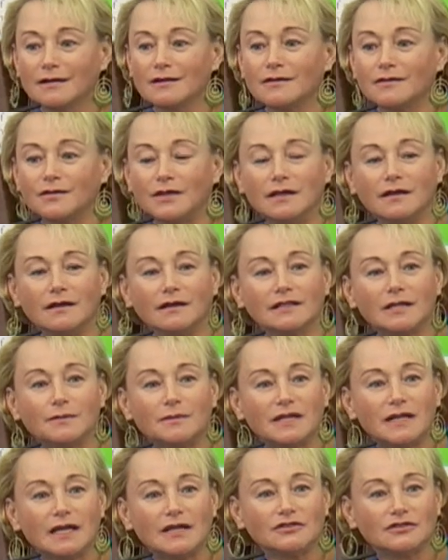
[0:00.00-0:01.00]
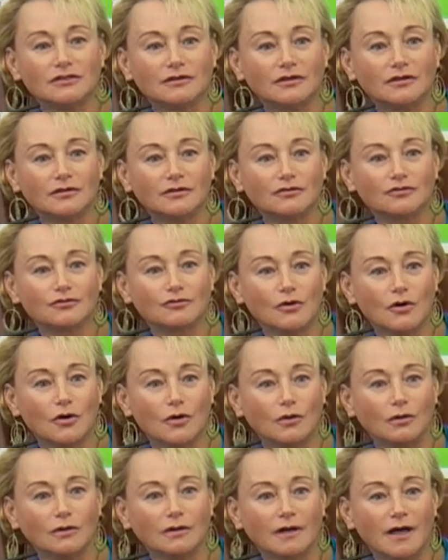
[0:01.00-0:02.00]
the elimination and
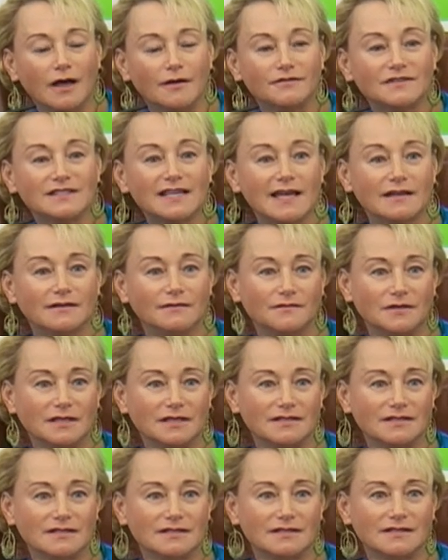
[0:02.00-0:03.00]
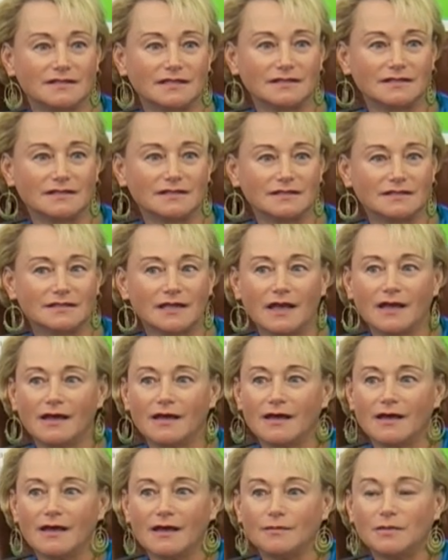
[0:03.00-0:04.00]
control of 10 of these diseases.
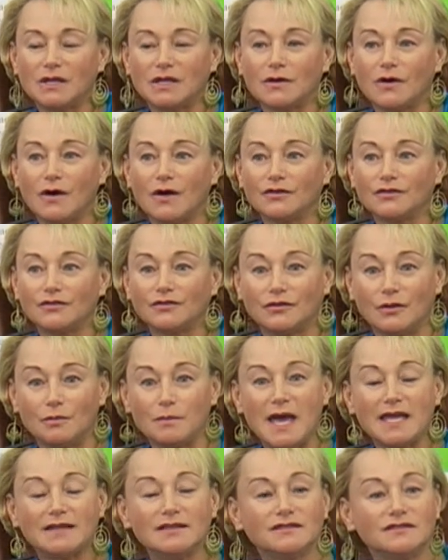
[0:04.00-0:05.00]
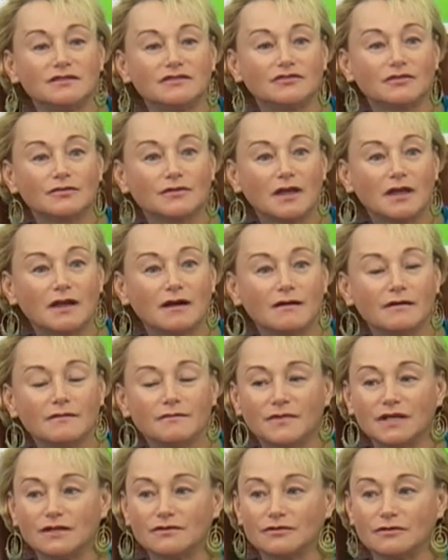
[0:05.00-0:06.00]
Because the medicines are there,
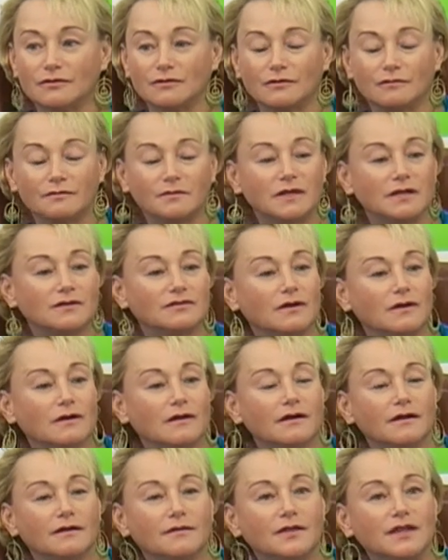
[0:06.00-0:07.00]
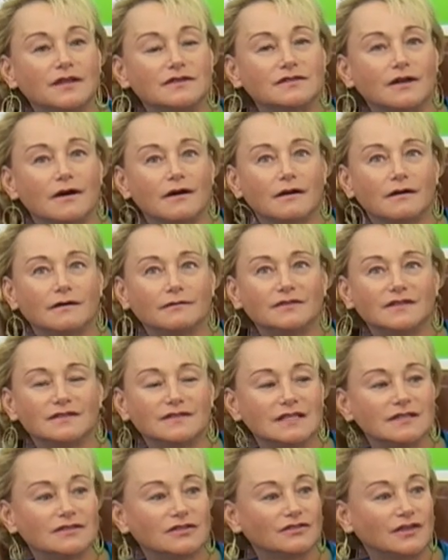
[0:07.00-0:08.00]
these are
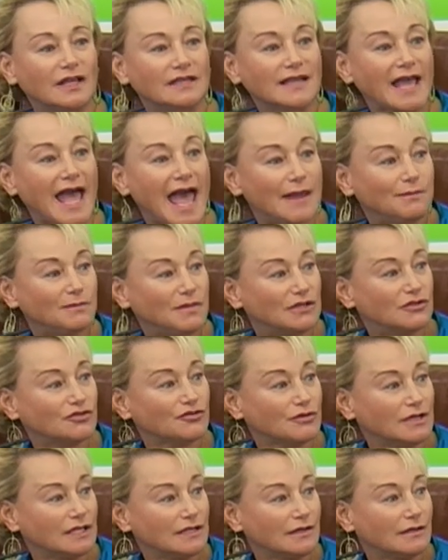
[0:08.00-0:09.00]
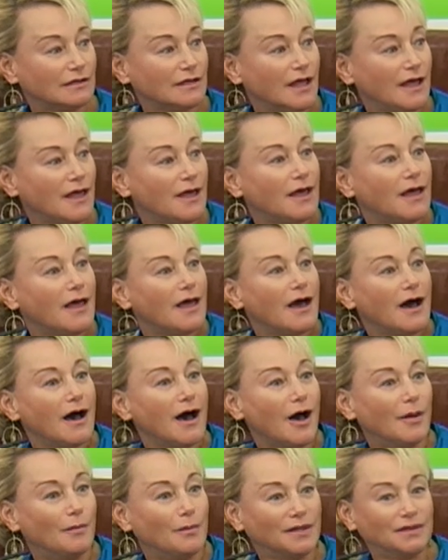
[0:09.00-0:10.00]
diseases that can be treated,
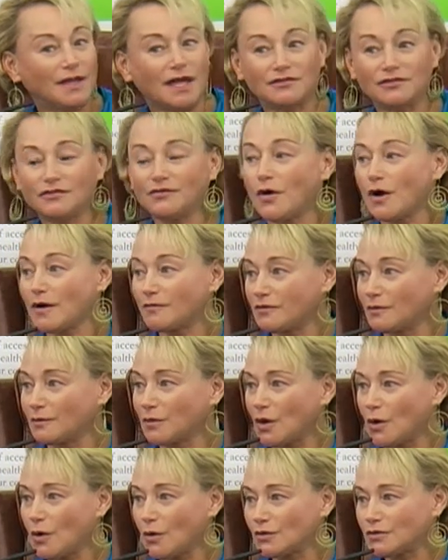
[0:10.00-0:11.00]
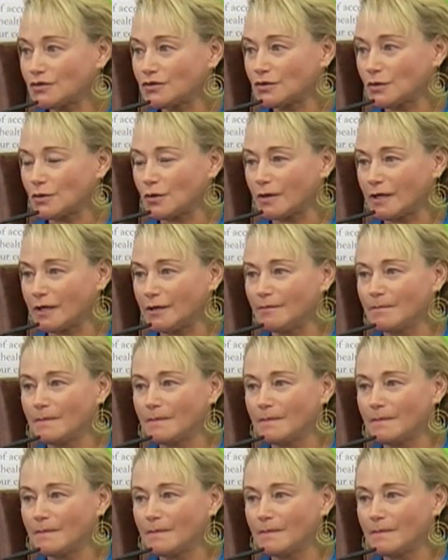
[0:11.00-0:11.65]
but that's far from the whole story.